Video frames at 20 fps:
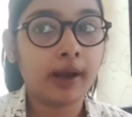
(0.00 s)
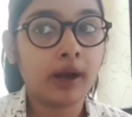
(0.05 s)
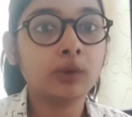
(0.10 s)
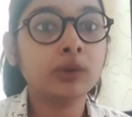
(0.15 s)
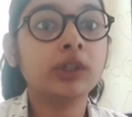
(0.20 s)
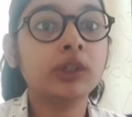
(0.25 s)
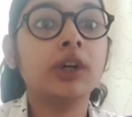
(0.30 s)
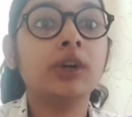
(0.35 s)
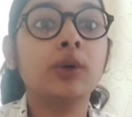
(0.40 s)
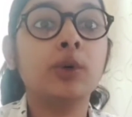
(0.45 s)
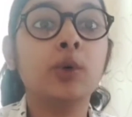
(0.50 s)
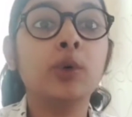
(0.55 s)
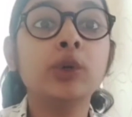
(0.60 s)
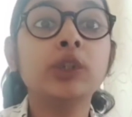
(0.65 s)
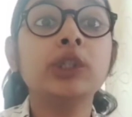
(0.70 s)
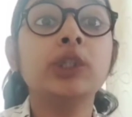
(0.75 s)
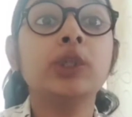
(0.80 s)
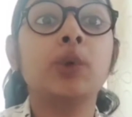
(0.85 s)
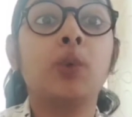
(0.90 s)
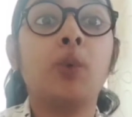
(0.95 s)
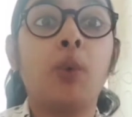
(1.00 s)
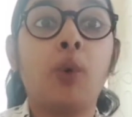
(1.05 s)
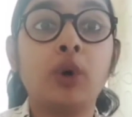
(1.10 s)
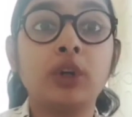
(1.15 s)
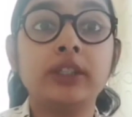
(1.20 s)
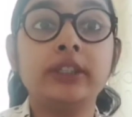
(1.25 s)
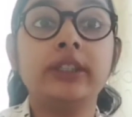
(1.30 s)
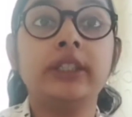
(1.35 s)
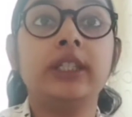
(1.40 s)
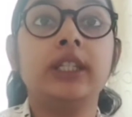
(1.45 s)
about good
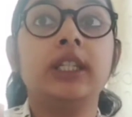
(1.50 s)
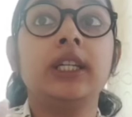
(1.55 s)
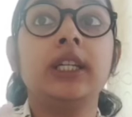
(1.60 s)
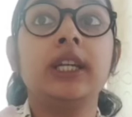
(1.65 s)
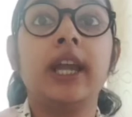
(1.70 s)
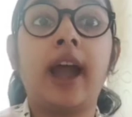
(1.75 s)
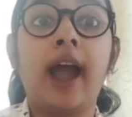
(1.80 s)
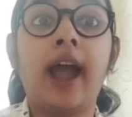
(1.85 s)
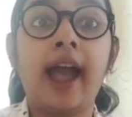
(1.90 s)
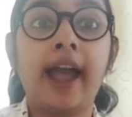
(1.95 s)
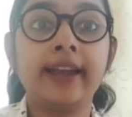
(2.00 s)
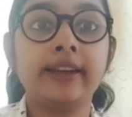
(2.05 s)
quality,